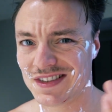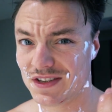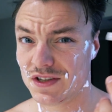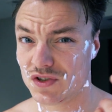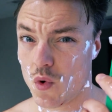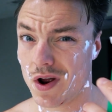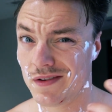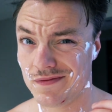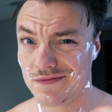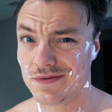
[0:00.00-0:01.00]
These are quite,
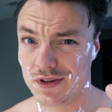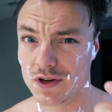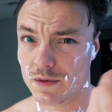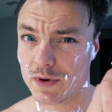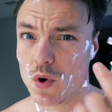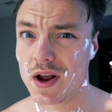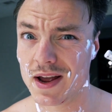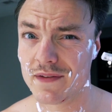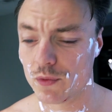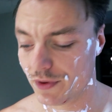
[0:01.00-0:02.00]
you got to be quite
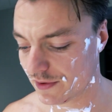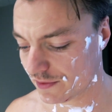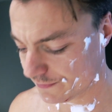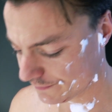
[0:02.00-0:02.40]
careful with this.